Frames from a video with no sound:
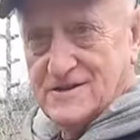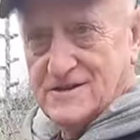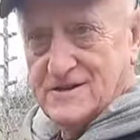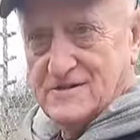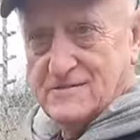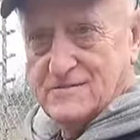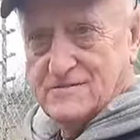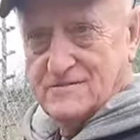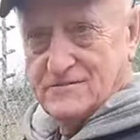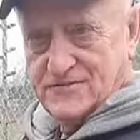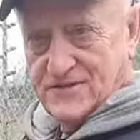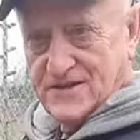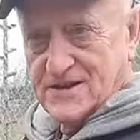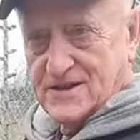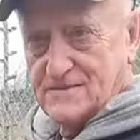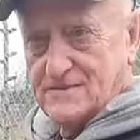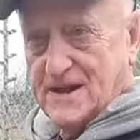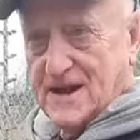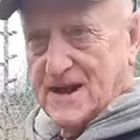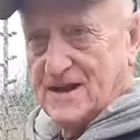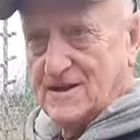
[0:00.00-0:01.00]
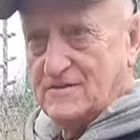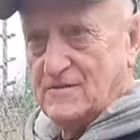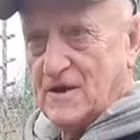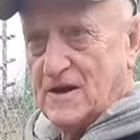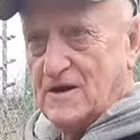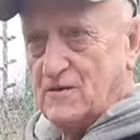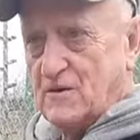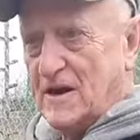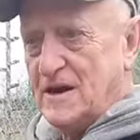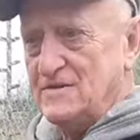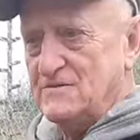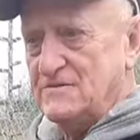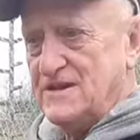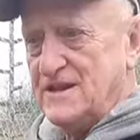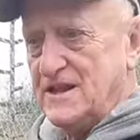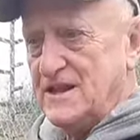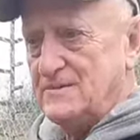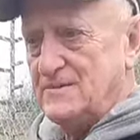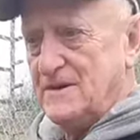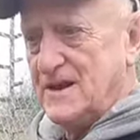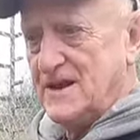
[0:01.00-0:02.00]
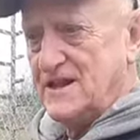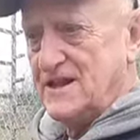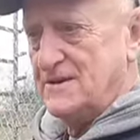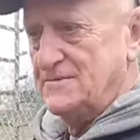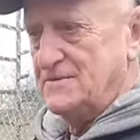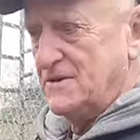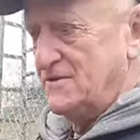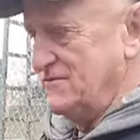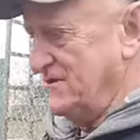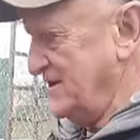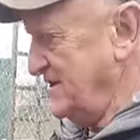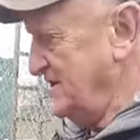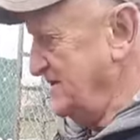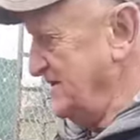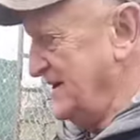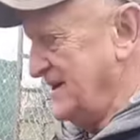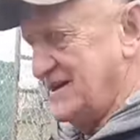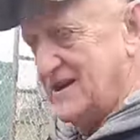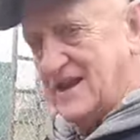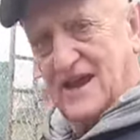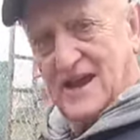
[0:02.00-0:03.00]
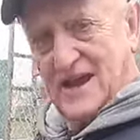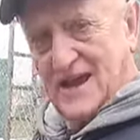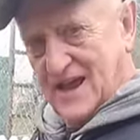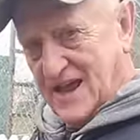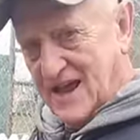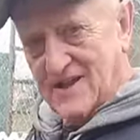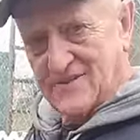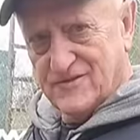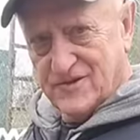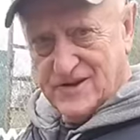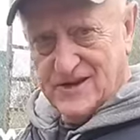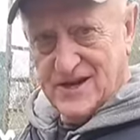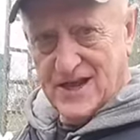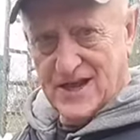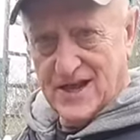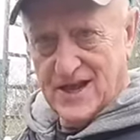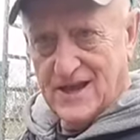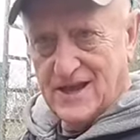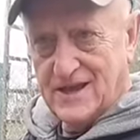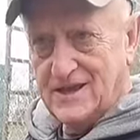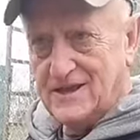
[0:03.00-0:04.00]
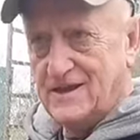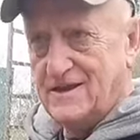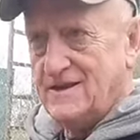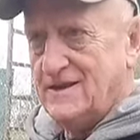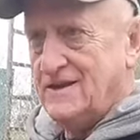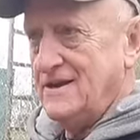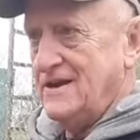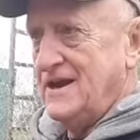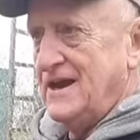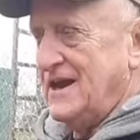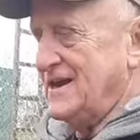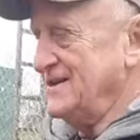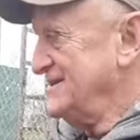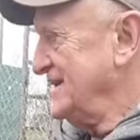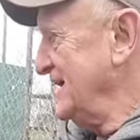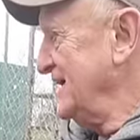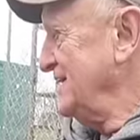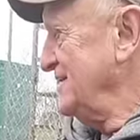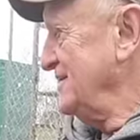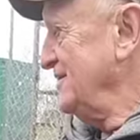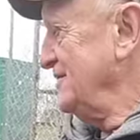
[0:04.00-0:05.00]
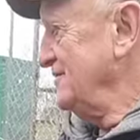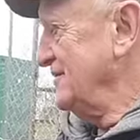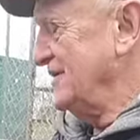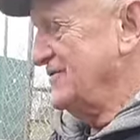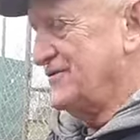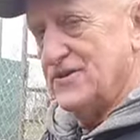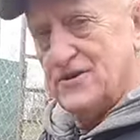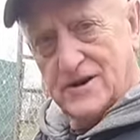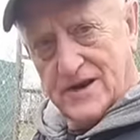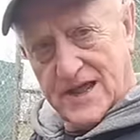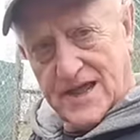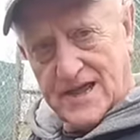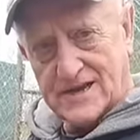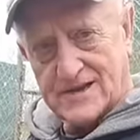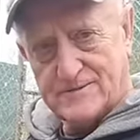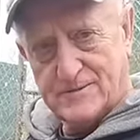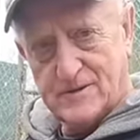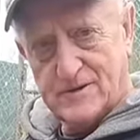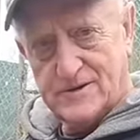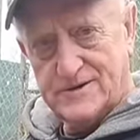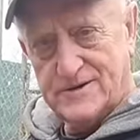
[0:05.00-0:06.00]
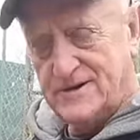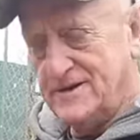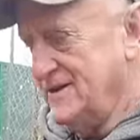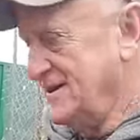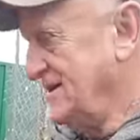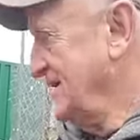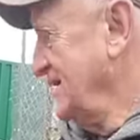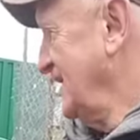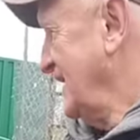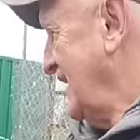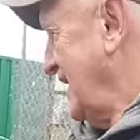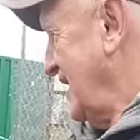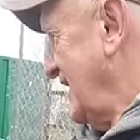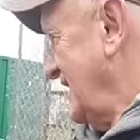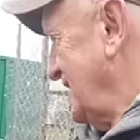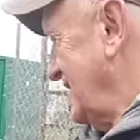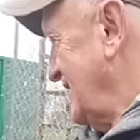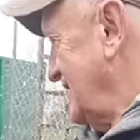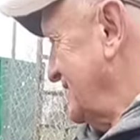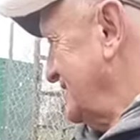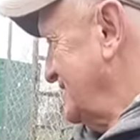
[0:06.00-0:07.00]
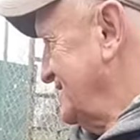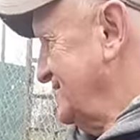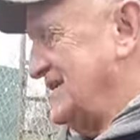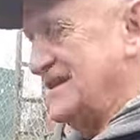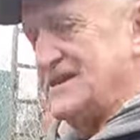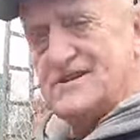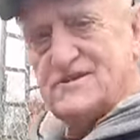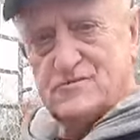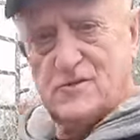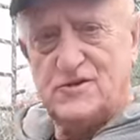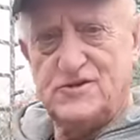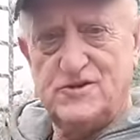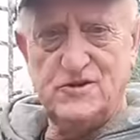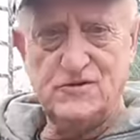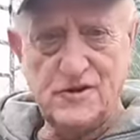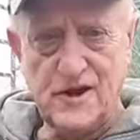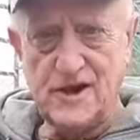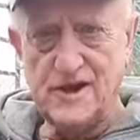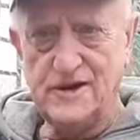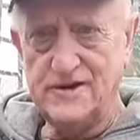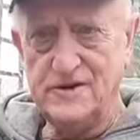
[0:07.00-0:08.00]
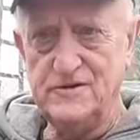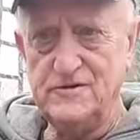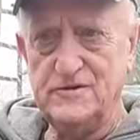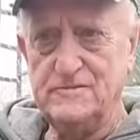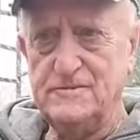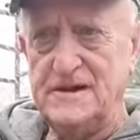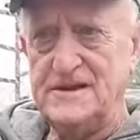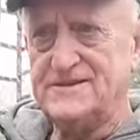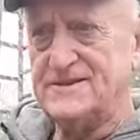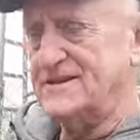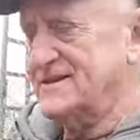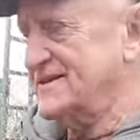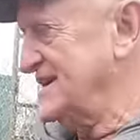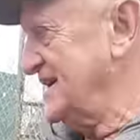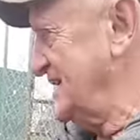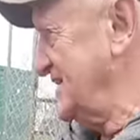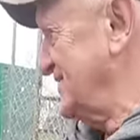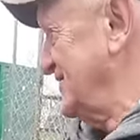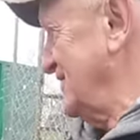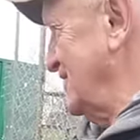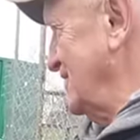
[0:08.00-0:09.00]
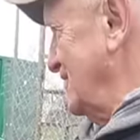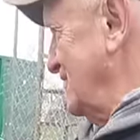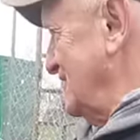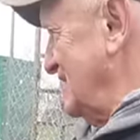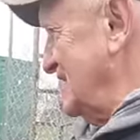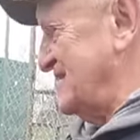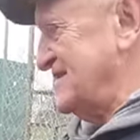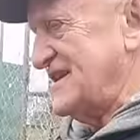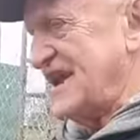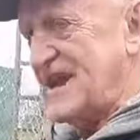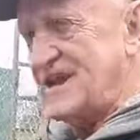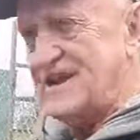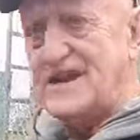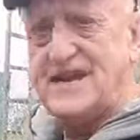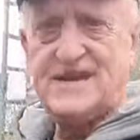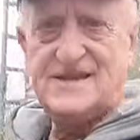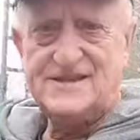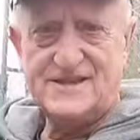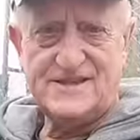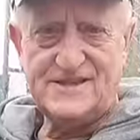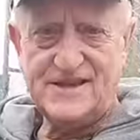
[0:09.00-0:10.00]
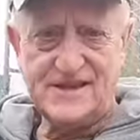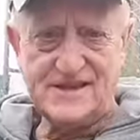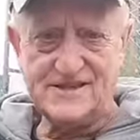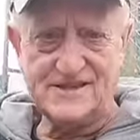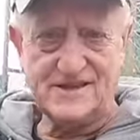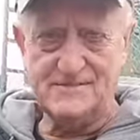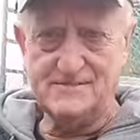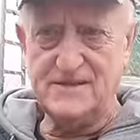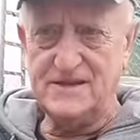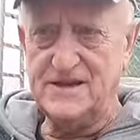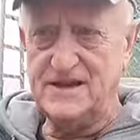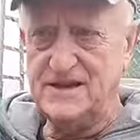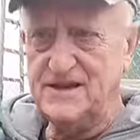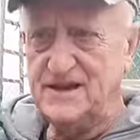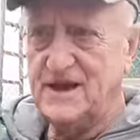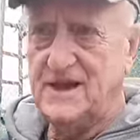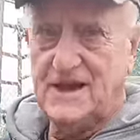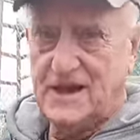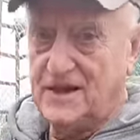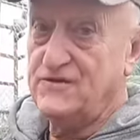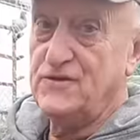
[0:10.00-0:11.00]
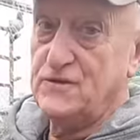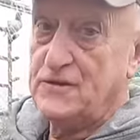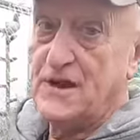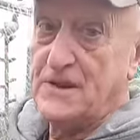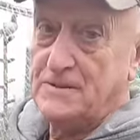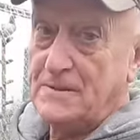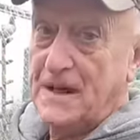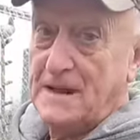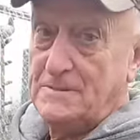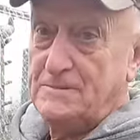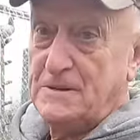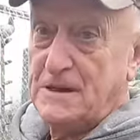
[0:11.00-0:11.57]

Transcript: you know, think about it. Why would anybody come on the internet every day and tell you that they're an expert and that this is what you've got to do to be successful, or this is how easy things can be if you get my